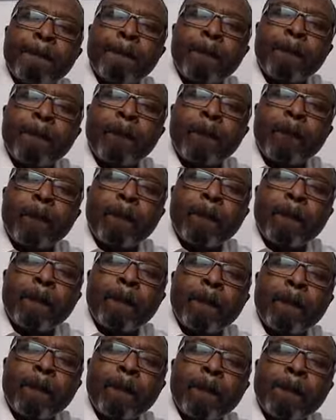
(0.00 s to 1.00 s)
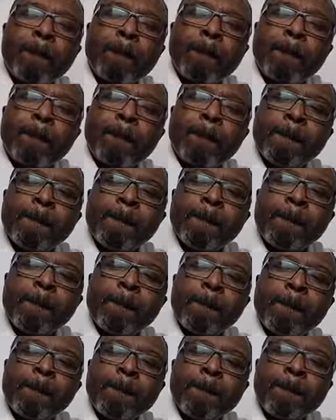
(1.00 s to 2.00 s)

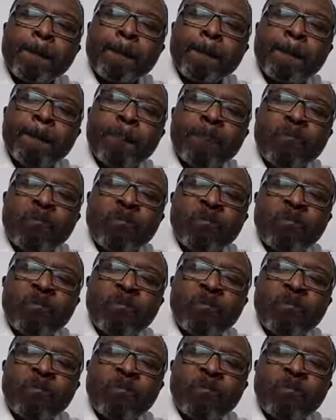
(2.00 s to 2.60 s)
Nothing is said.